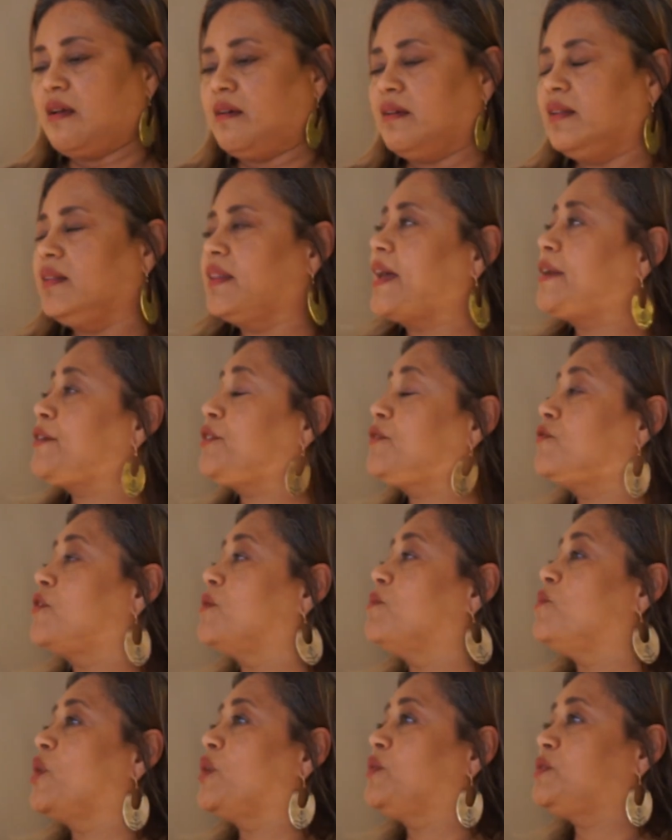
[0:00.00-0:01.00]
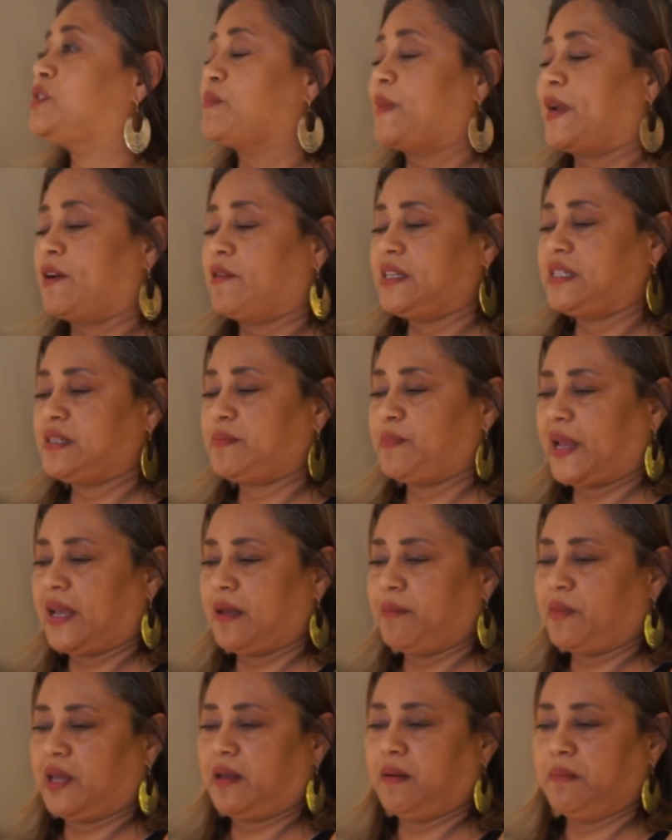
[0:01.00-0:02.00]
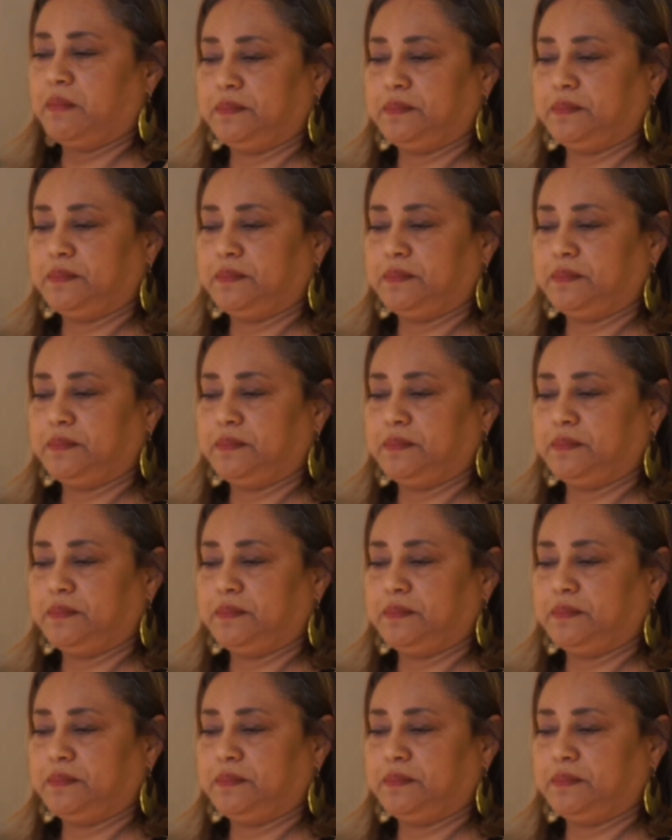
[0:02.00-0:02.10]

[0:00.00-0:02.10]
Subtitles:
Letter from Rosemary's Baby.